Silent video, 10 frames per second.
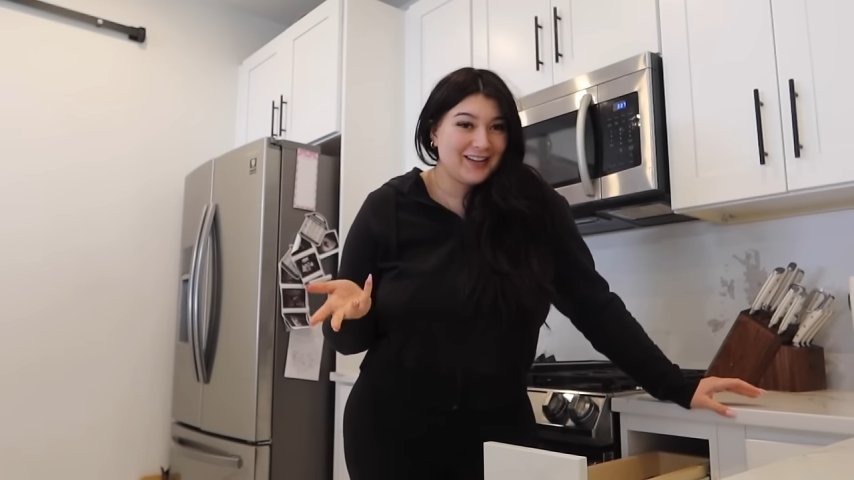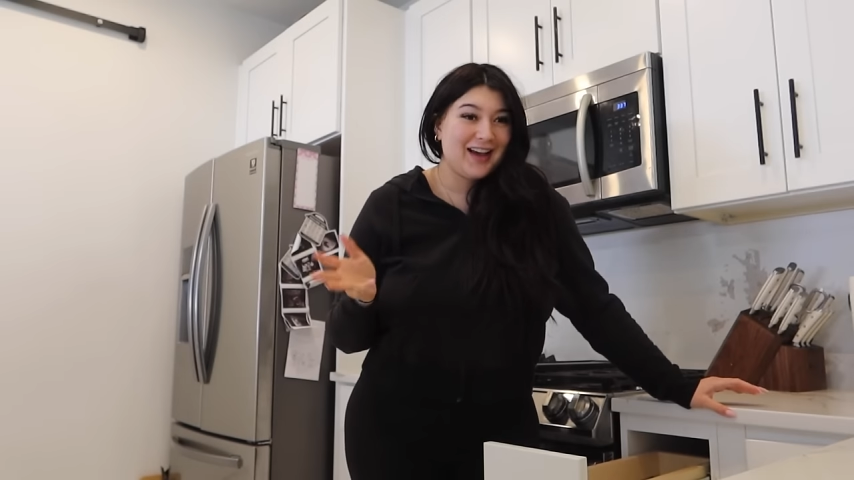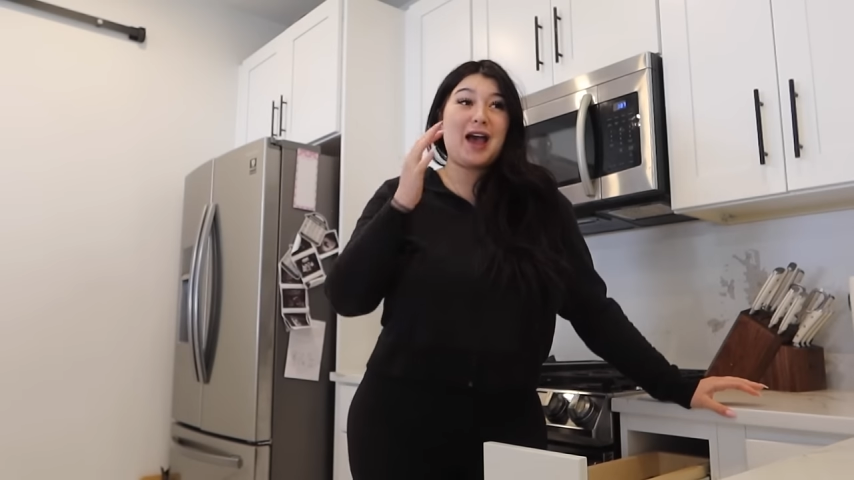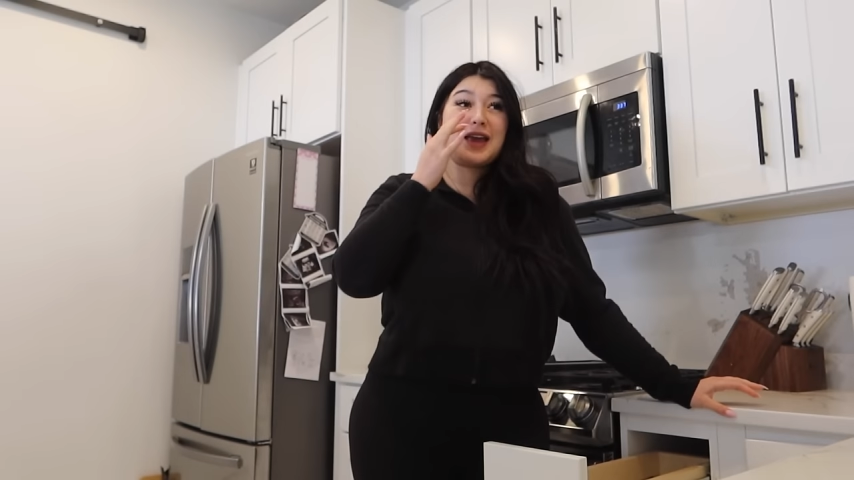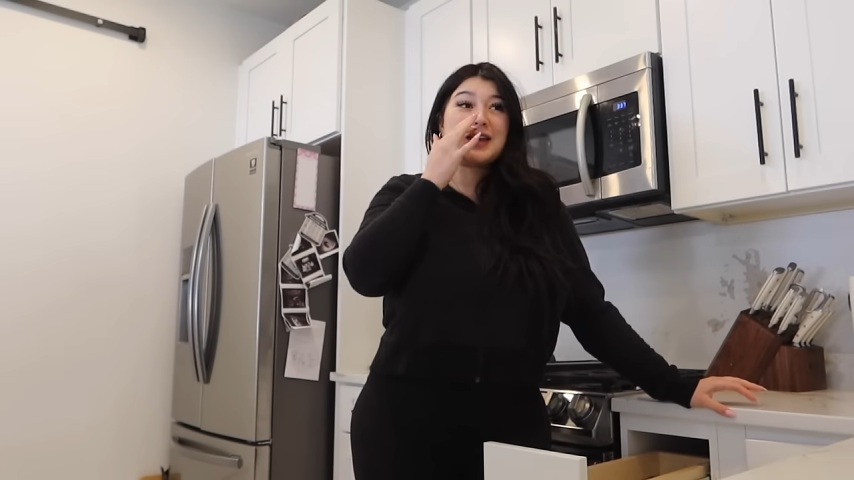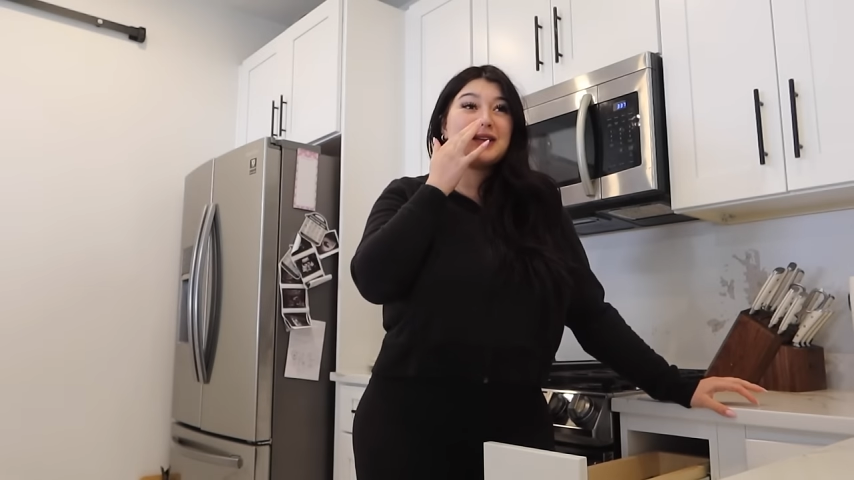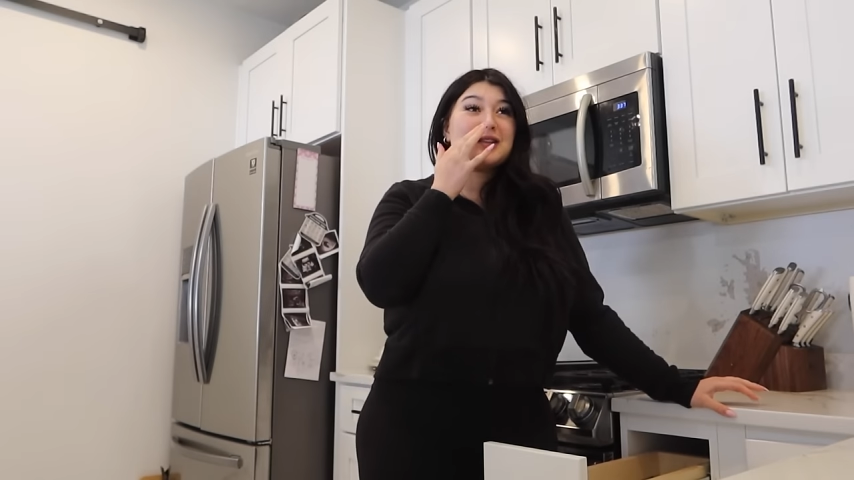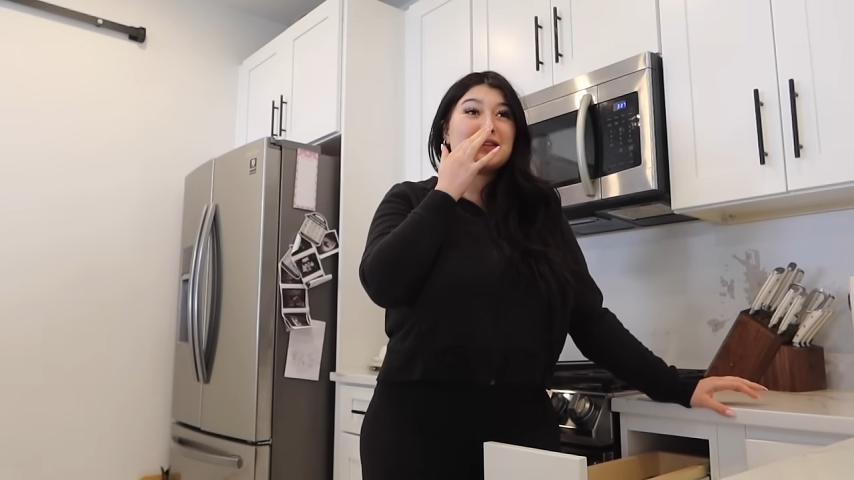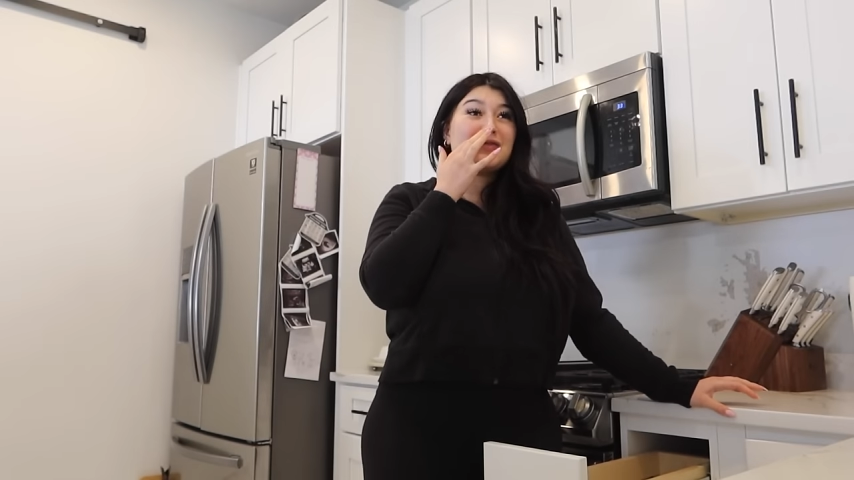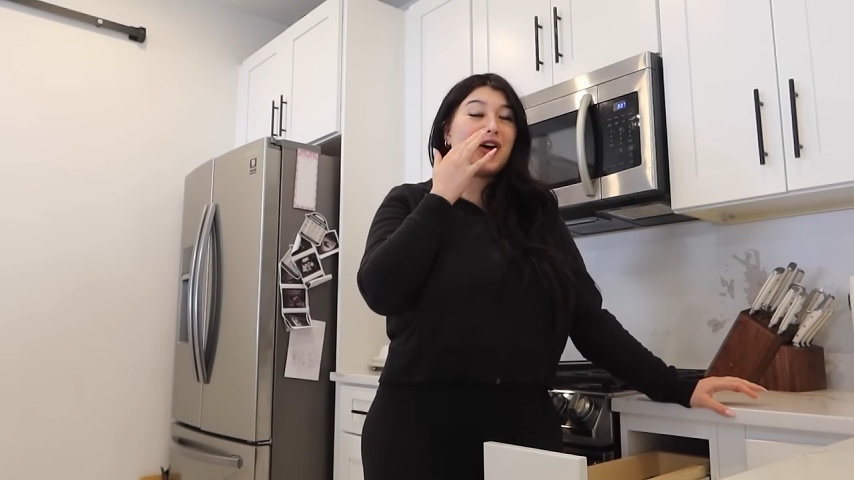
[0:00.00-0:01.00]
I
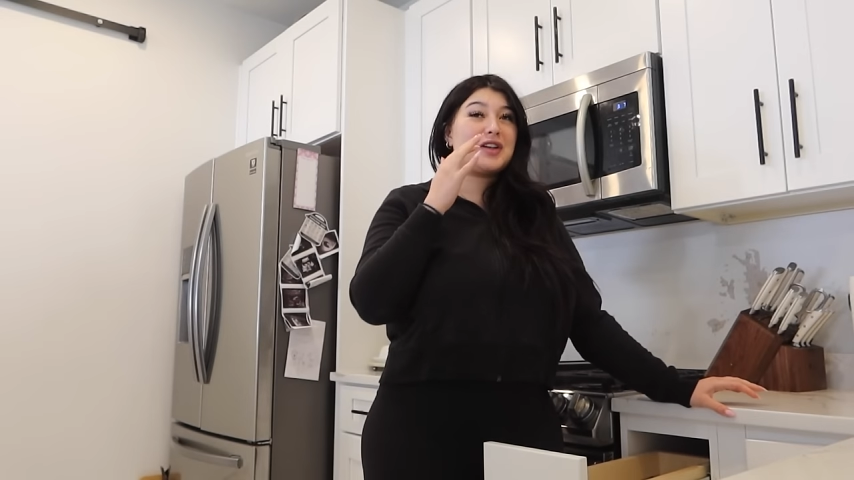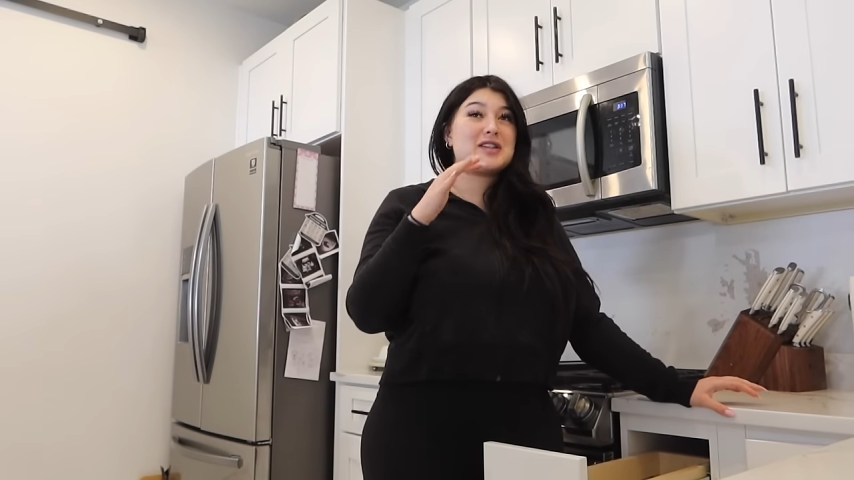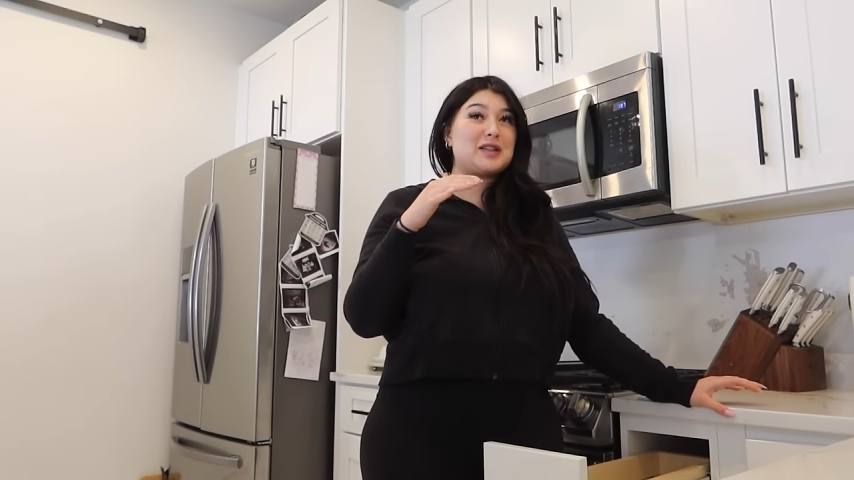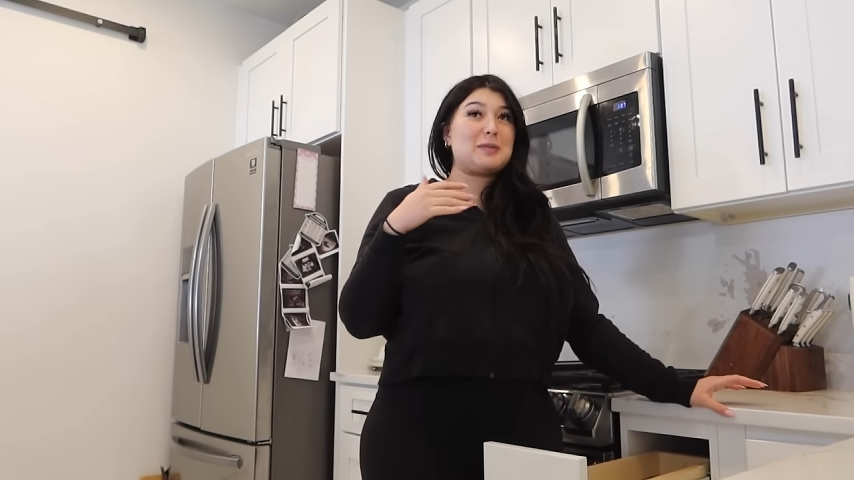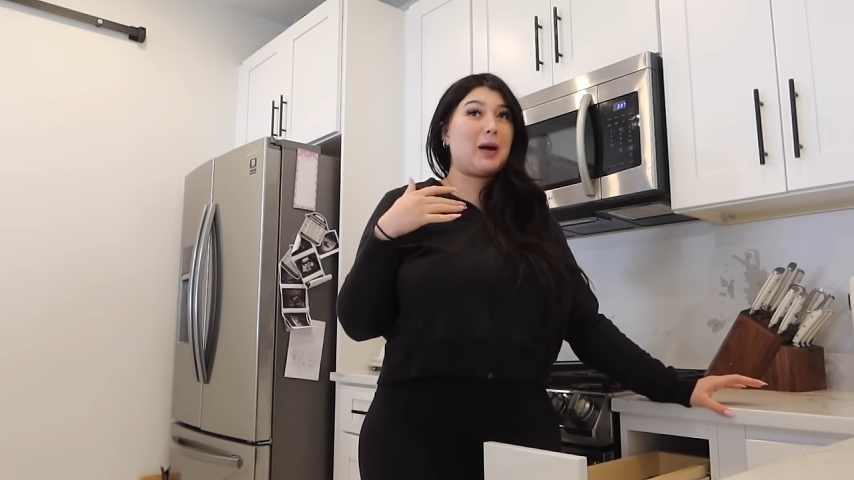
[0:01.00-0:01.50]
fall asleep